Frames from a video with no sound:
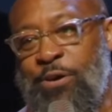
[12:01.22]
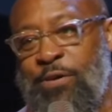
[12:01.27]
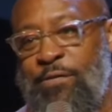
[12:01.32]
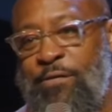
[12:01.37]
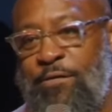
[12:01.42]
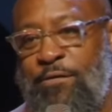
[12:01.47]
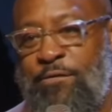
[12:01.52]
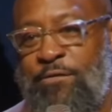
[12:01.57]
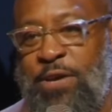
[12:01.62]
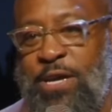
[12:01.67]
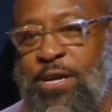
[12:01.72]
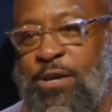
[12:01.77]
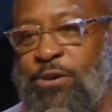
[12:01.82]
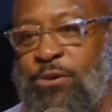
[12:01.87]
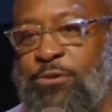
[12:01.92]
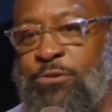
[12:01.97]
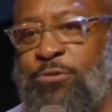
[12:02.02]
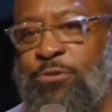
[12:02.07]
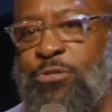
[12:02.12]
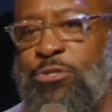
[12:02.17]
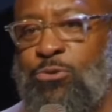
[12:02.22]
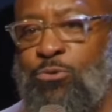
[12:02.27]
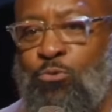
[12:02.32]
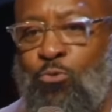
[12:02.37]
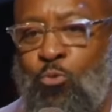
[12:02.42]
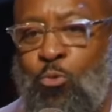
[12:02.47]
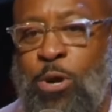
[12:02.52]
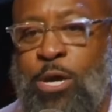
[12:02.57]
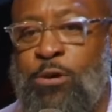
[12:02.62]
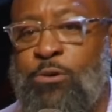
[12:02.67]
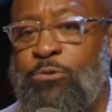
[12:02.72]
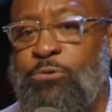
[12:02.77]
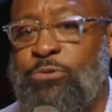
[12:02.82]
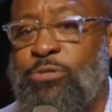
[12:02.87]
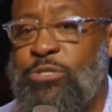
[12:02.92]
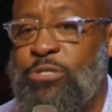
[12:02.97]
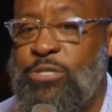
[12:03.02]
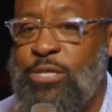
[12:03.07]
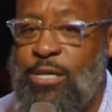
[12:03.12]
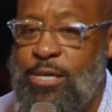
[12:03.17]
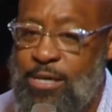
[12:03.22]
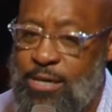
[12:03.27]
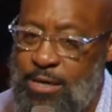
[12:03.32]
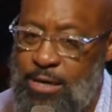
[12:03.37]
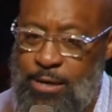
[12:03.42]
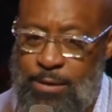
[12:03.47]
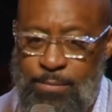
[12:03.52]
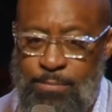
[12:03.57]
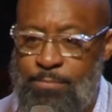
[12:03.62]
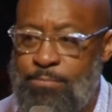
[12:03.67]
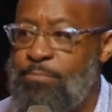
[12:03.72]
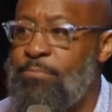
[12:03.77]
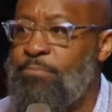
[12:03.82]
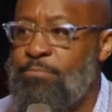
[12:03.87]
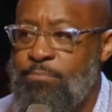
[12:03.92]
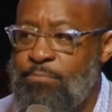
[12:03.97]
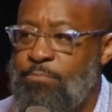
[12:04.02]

fears will succumb